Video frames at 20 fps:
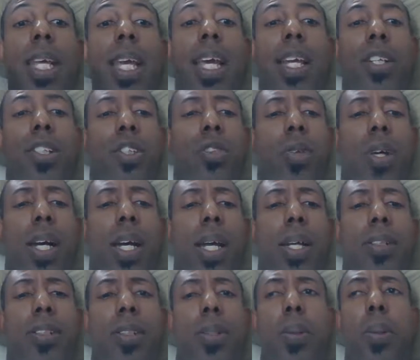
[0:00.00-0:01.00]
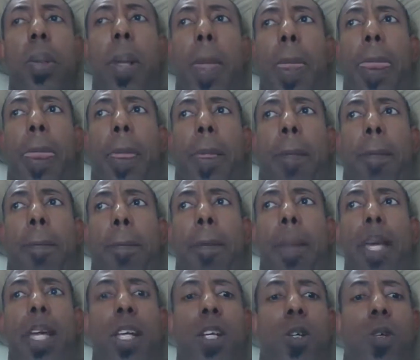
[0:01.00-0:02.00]
and it's trying to
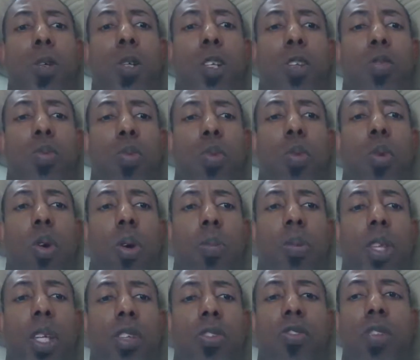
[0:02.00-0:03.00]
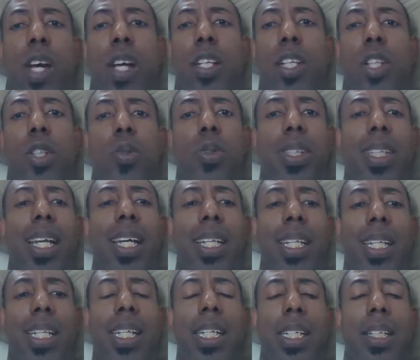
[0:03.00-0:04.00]
increase warmth. It's trying to
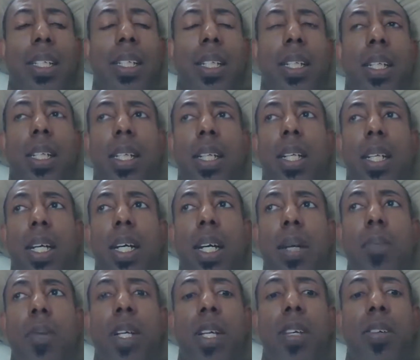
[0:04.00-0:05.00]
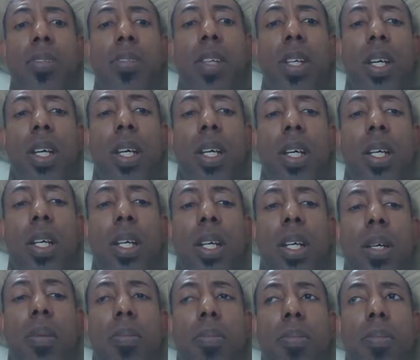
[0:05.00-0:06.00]
create heat because
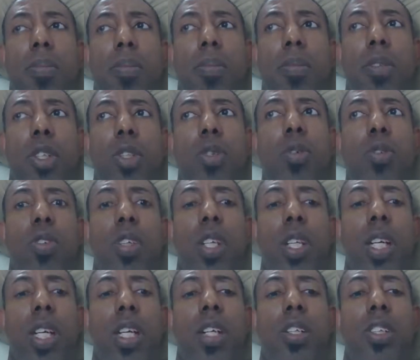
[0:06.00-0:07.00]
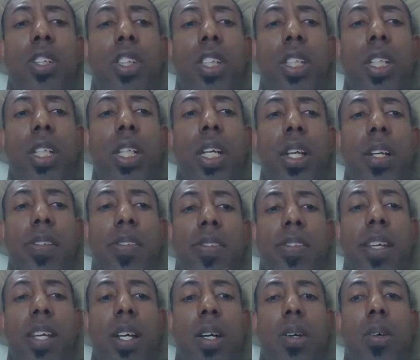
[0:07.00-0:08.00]
using energy in a
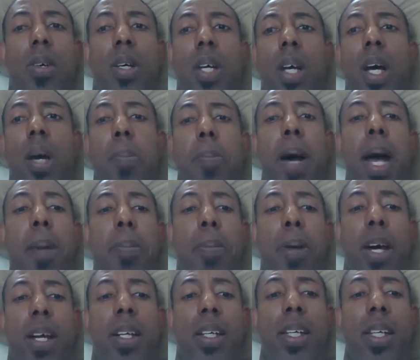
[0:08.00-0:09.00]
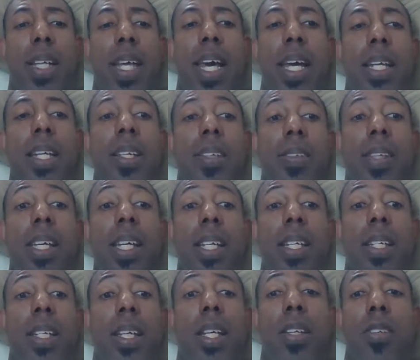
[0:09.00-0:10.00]
cell, a byproduct of that
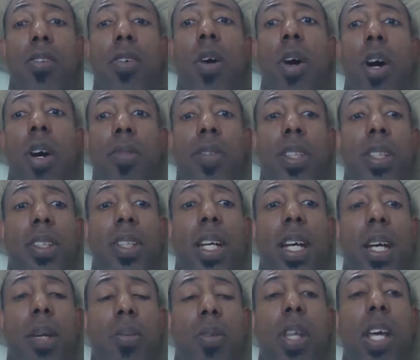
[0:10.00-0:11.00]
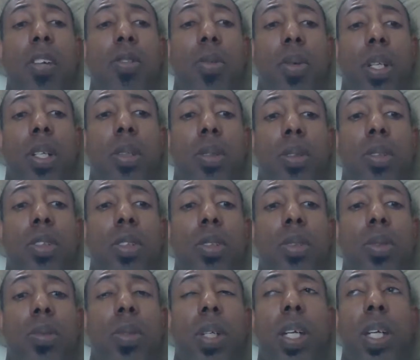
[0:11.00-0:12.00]
is heat. And so oftentimes that's what
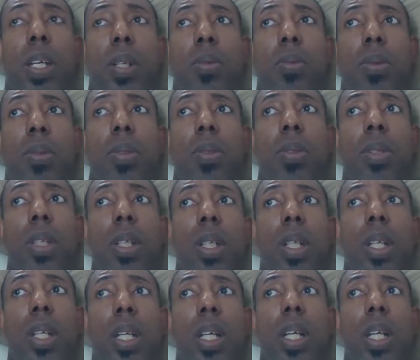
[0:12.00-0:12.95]
it'll do. It will